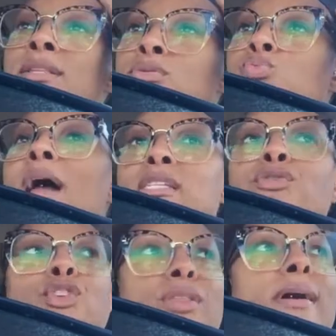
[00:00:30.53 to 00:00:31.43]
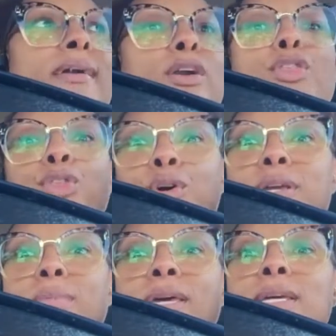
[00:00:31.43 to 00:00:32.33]
to rest for like
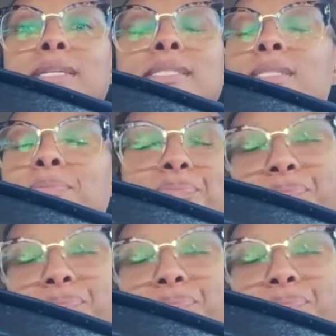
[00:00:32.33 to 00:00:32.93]
30 minutes.